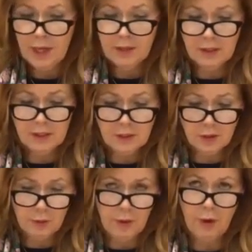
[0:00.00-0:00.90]
and this
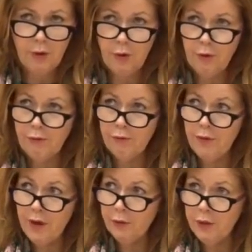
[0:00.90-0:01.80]
is a, a, a
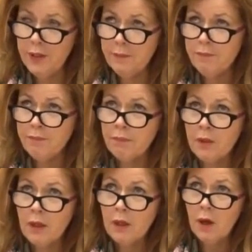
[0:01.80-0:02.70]
very
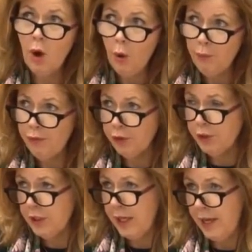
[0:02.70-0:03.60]

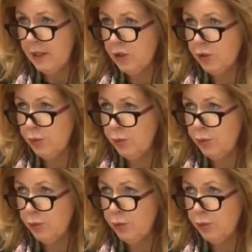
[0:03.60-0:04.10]
obvious case